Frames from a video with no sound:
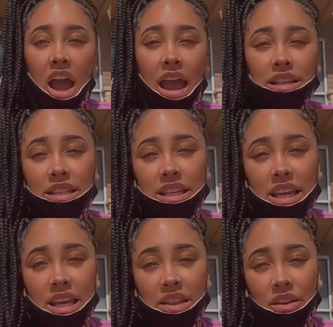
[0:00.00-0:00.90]
And
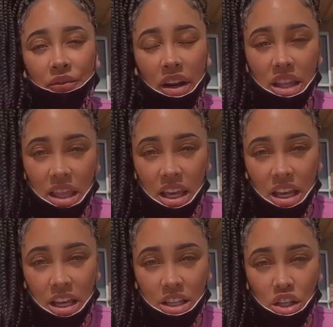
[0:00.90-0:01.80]
see, the funny thing
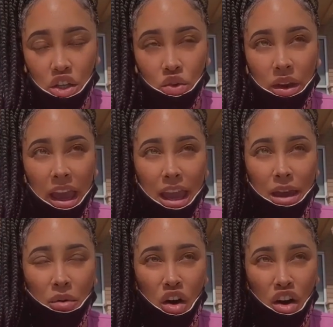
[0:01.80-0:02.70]
is, you
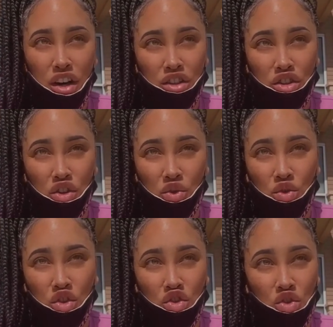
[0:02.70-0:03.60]
came on to
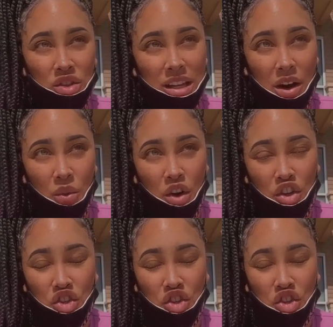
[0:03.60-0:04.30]
the Zeus Network